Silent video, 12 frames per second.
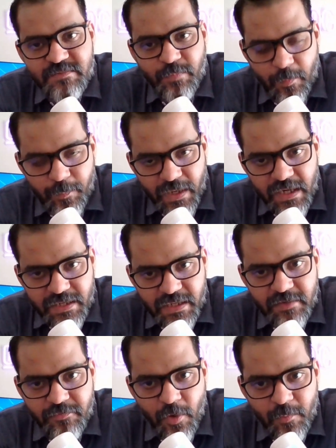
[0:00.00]
these
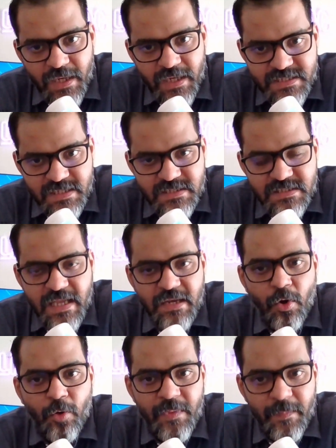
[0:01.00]
proprietary formulations
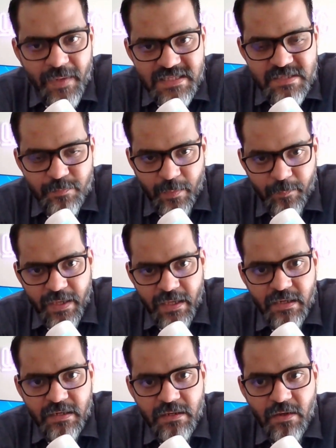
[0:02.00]
and homeopaths
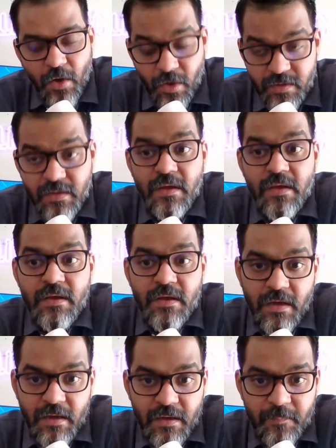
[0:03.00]
prepare or
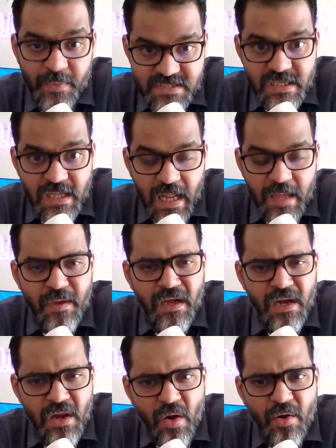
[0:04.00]
uh, prescribe
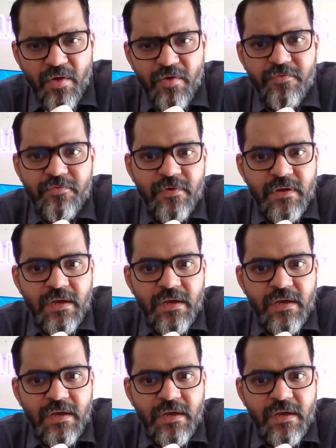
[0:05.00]
a lot of